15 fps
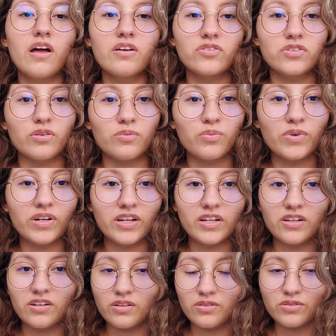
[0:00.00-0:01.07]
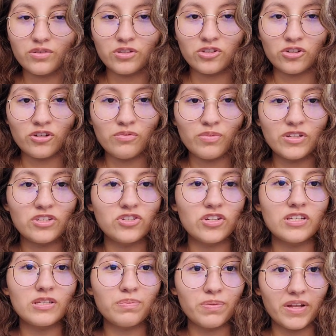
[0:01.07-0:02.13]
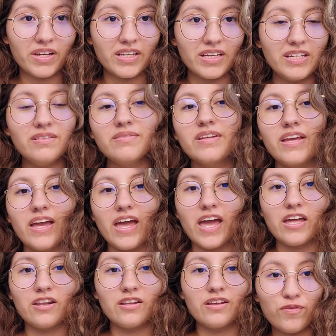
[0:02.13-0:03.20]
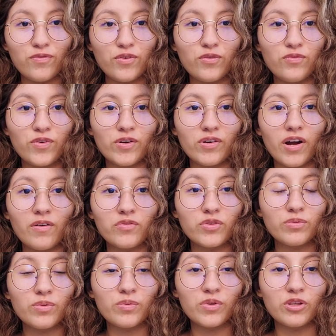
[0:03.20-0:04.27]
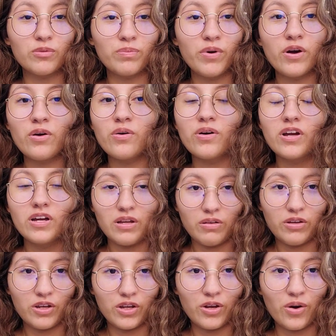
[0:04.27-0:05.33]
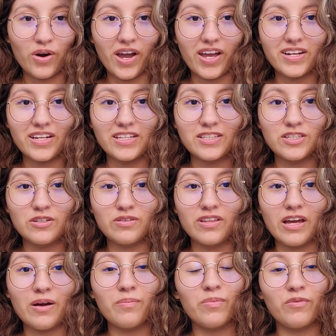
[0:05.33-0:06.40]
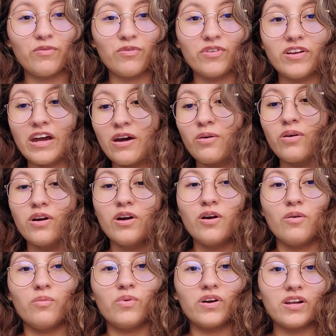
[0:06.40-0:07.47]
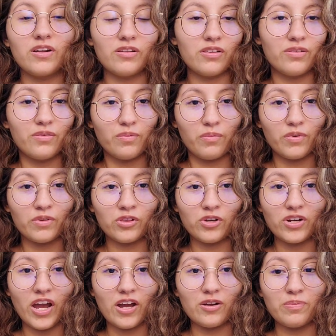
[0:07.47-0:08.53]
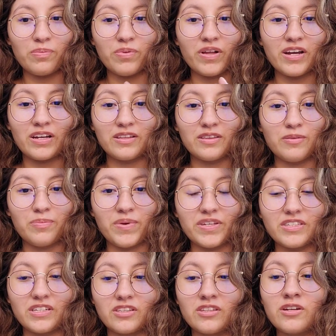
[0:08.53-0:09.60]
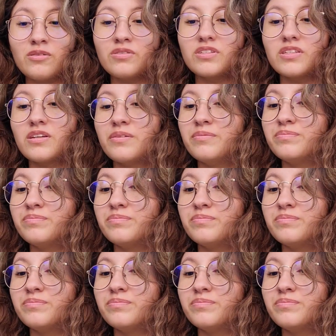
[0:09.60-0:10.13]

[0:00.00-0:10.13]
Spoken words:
So we're going to start with just plucking. And if you feel comfortable with the bow, you can go ahead and do that. But for now, we're going to learn how to pluck the basic notes.